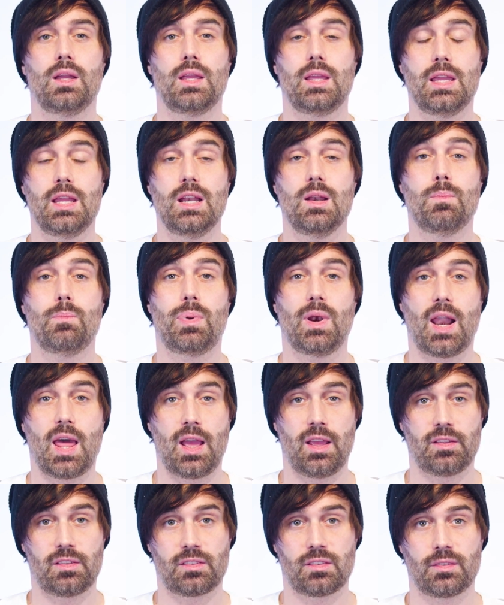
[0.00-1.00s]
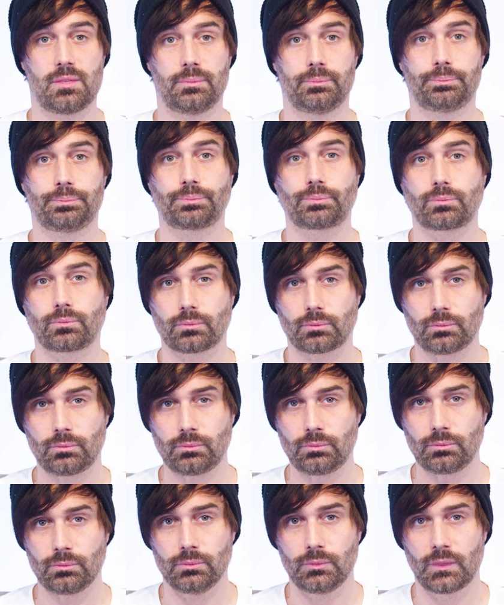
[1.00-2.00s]
il plaise.
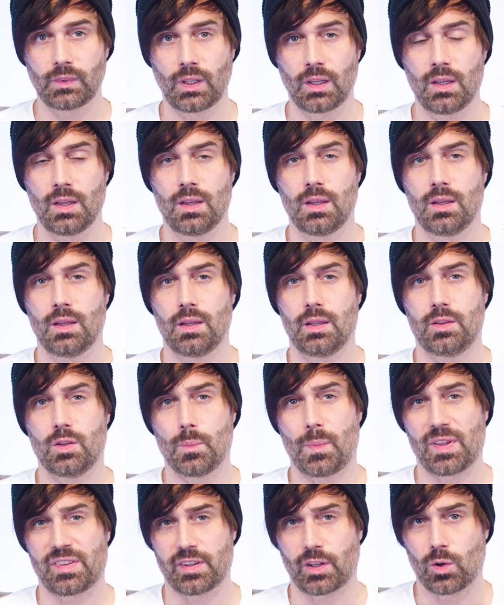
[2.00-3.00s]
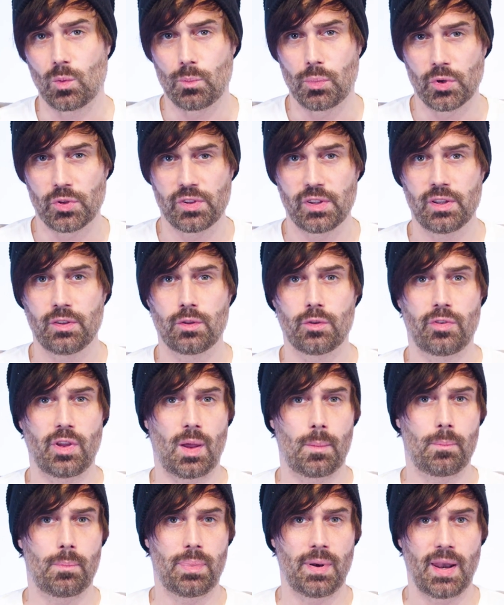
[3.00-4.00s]
In the passé composé, the
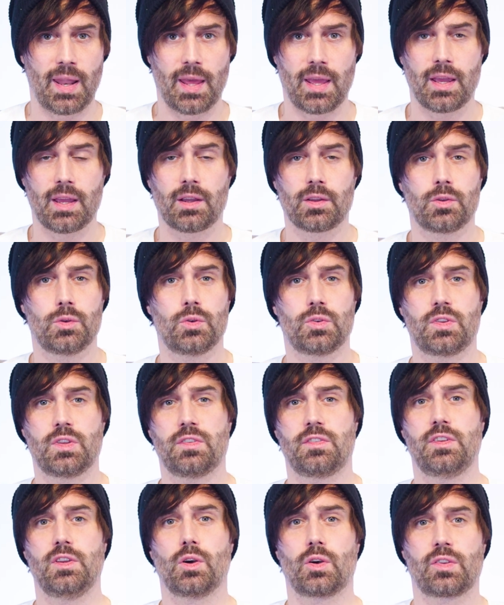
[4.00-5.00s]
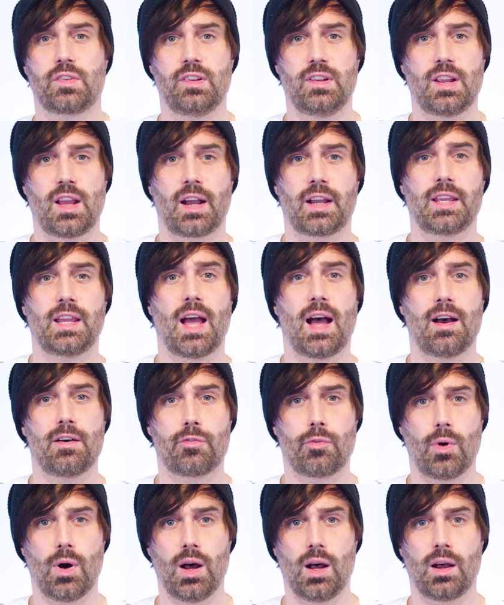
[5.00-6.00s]
verb plaire uses the auxiliary
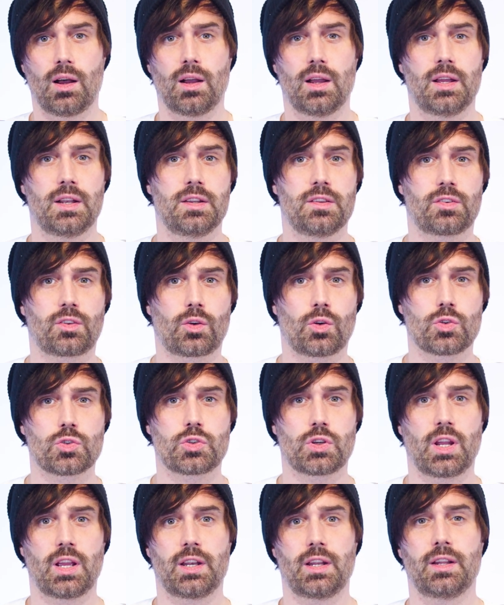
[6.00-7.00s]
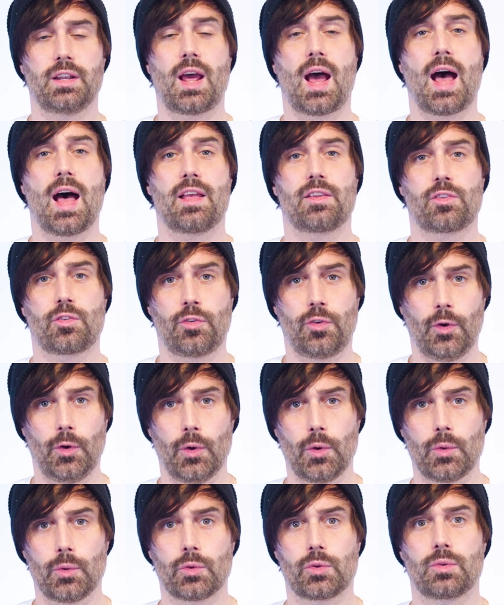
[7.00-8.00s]
avoir and is conjugated as
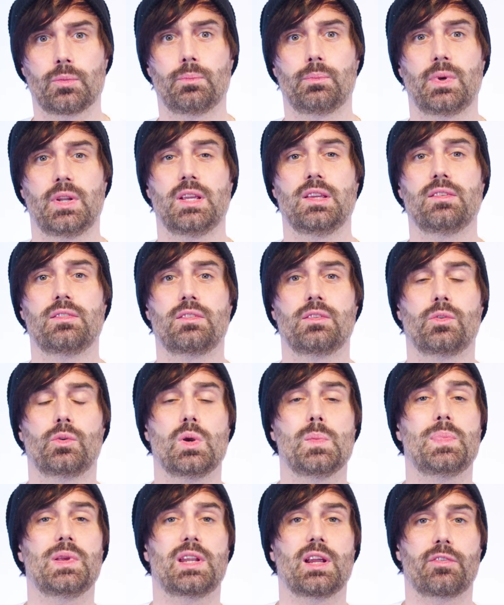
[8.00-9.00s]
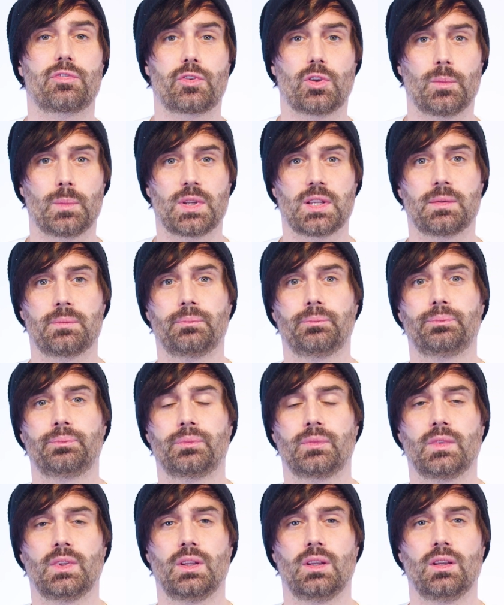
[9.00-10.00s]
follows. Please repeat after me.
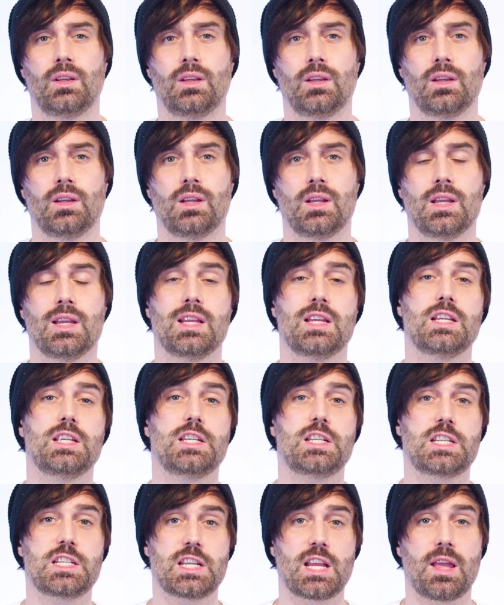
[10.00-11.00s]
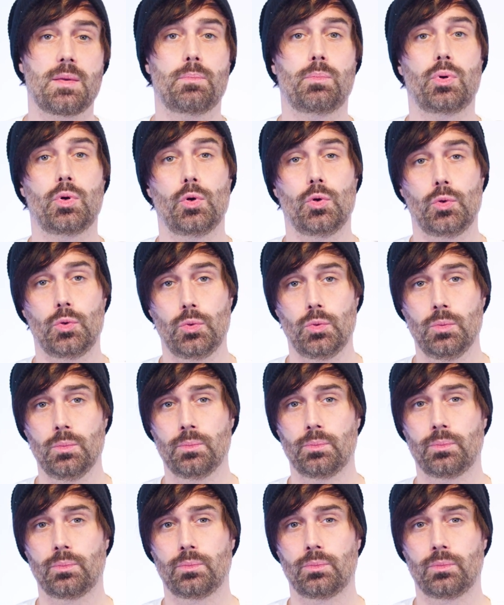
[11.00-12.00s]
J'ai plu,
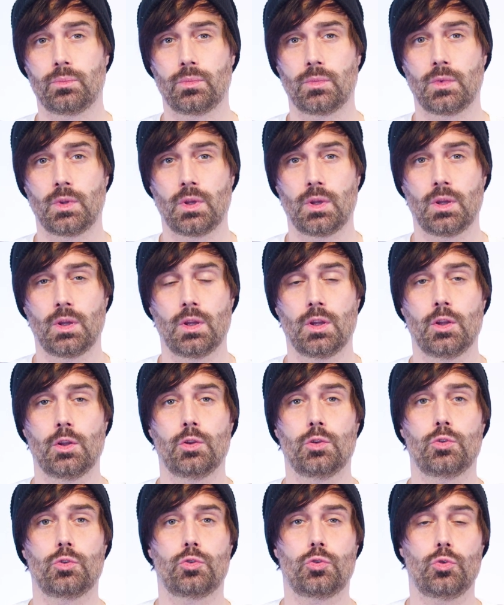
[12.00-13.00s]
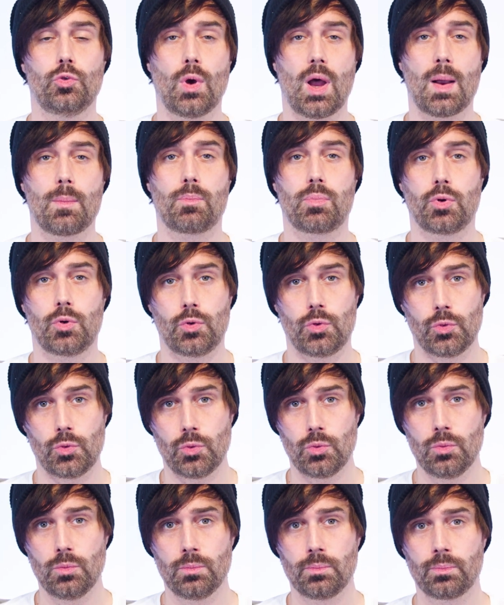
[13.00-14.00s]
tu as
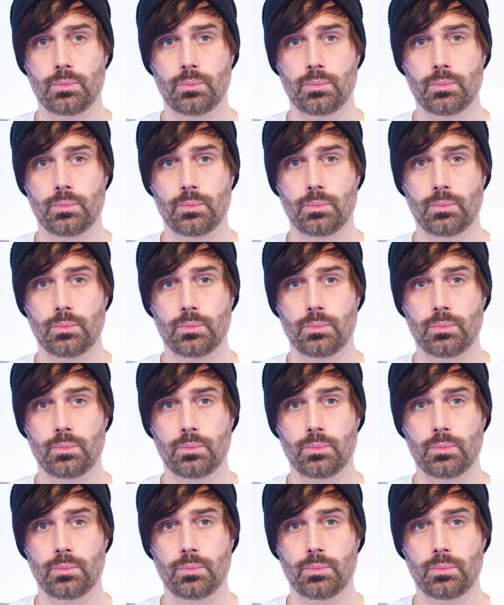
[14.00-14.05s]
plu,